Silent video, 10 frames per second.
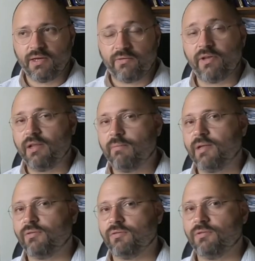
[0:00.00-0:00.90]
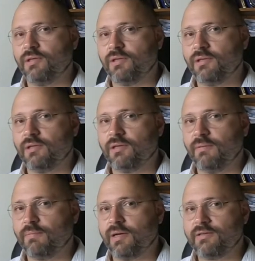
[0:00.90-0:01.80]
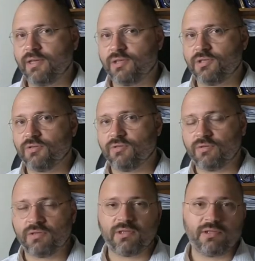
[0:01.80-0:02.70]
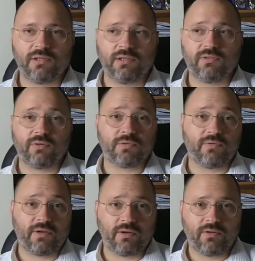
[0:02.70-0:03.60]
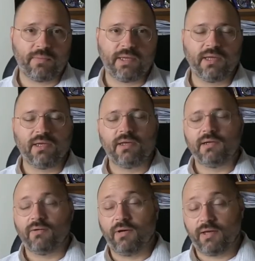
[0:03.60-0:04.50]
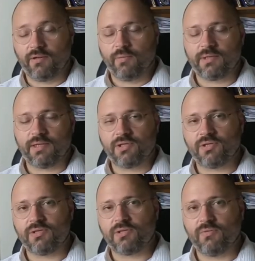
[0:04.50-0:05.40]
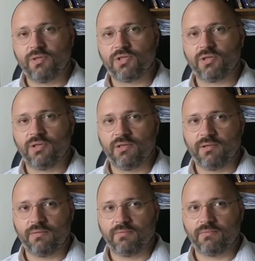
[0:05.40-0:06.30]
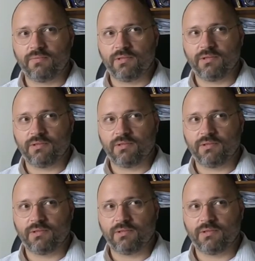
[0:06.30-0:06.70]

really meant to apply sanctions to Turkey in terms of economy, or economic sanctions, which the